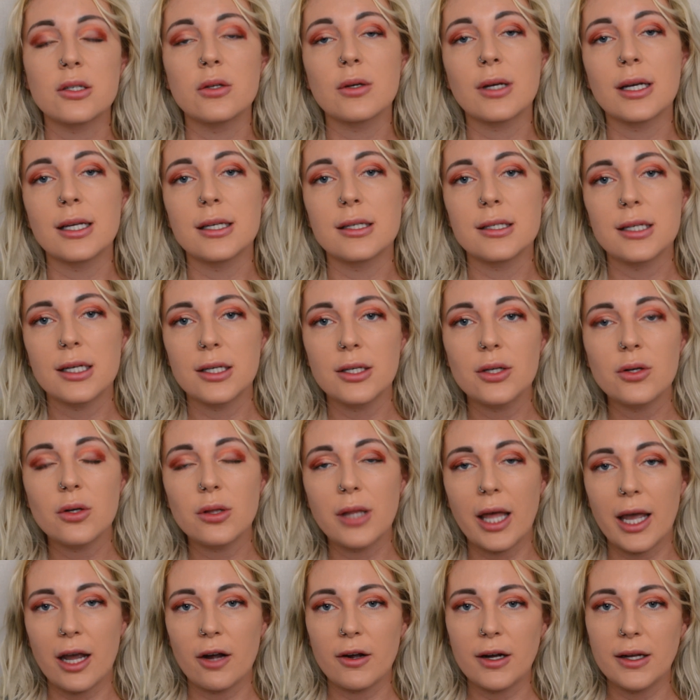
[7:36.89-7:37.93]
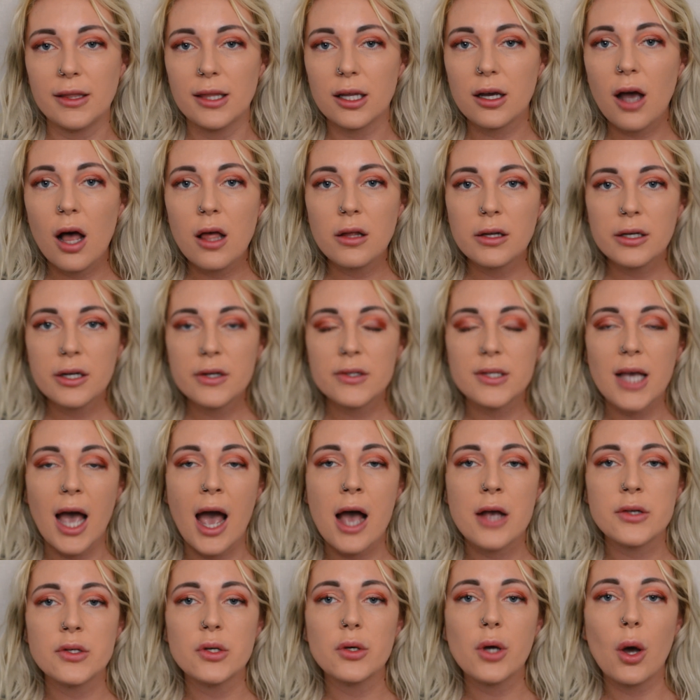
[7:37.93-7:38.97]
to continue layering the colors
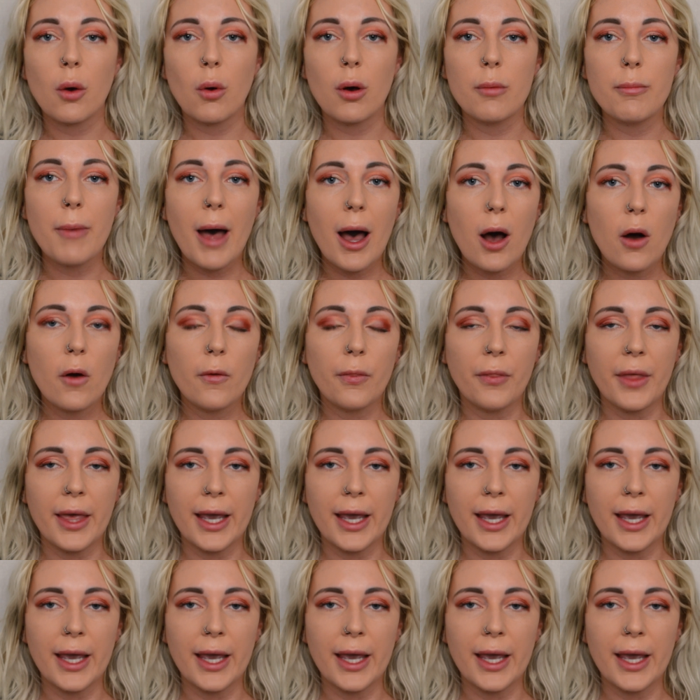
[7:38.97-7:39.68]
as you go about.